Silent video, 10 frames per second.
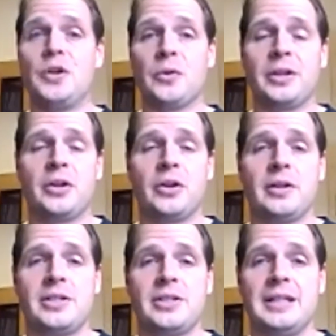If you're
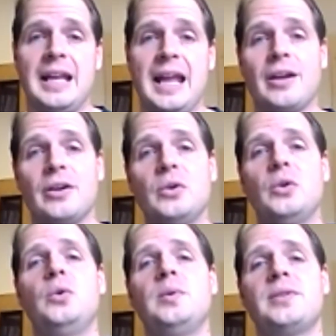encouraged today,
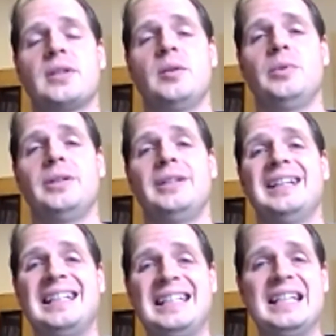who is
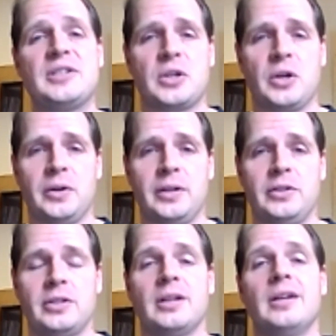someone
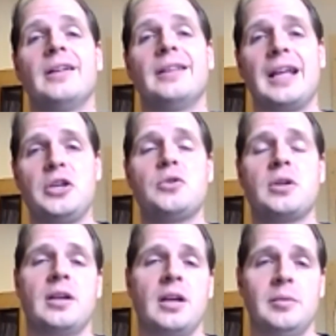discouraged that
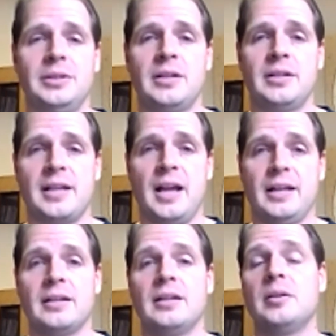you can come
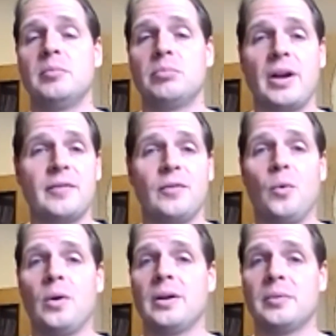alongside? Pray
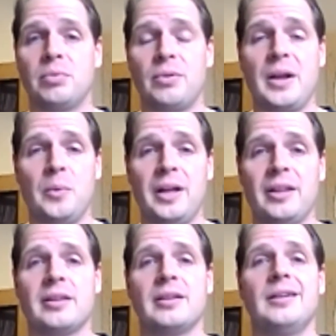for, pray
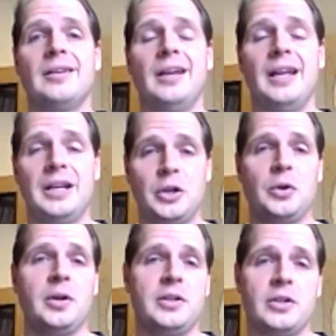with, and
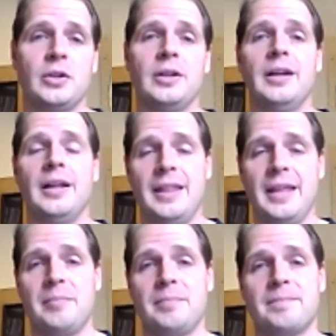encourage
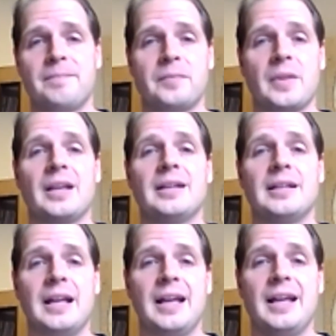them
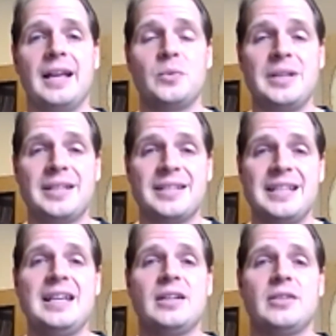as we
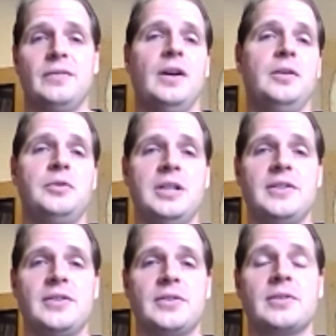seek to follow
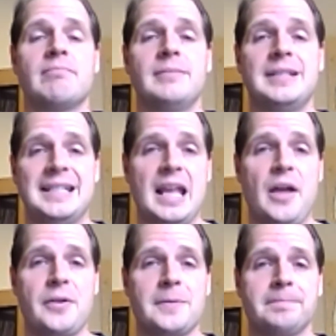Jesus
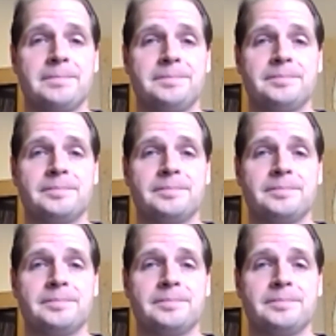together.